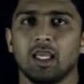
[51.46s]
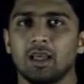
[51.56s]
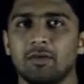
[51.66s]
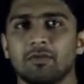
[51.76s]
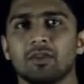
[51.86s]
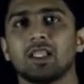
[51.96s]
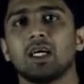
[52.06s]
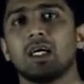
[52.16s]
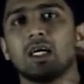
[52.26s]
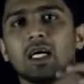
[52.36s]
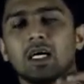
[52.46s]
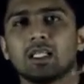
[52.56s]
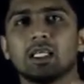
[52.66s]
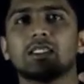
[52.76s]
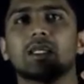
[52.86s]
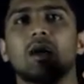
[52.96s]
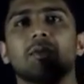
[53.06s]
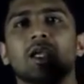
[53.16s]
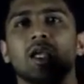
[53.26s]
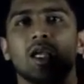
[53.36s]
If the earth is
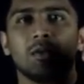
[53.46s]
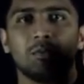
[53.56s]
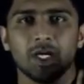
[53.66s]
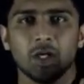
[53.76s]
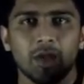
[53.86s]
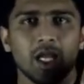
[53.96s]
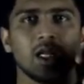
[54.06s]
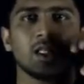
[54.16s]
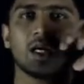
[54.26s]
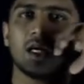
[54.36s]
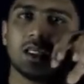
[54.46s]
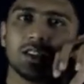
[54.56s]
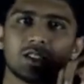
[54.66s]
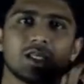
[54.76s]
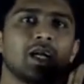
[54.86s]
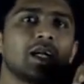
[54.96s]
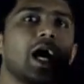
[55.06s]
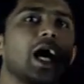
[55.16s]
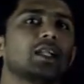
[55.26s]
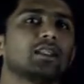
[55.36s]
coming in between the sun
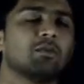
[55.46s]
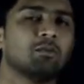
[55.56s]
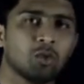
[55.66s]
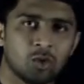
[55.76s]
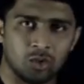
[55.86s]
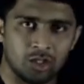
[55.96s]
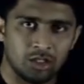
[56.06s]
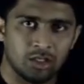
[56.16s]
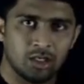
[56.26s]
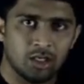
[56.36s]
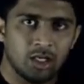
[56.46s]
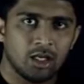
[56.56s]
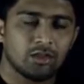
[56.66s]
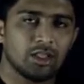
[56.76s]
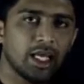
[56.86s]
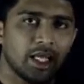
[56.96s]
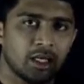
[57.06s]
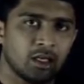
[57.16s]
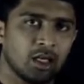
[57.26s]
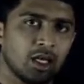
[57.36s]
and the moon,
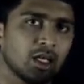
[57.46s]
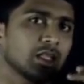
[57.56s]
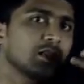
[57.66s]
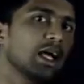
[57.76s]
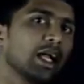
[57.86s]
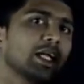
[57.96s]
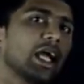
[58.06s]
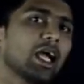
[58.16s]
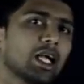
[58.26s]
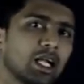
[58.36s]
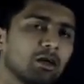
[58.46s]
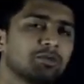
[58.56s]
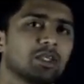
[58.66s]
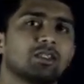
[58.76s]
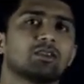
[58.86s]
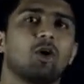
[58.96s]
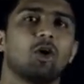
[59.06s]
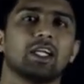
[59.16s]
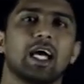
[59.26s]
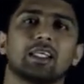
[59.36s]
then that eclipse is
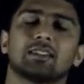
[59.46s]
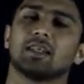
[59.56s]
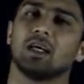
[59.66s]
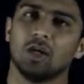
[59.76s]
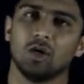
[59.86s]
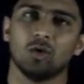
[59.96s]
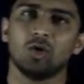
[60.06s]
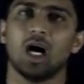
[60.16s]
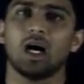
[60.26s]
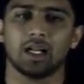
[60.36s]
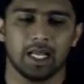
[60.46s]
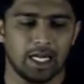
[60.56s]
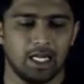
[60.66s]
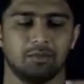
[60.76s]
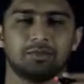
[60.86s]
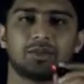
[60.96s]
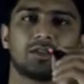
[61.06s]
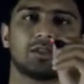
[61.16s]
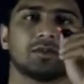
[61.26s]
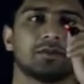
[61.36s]
called as lunar eclipse.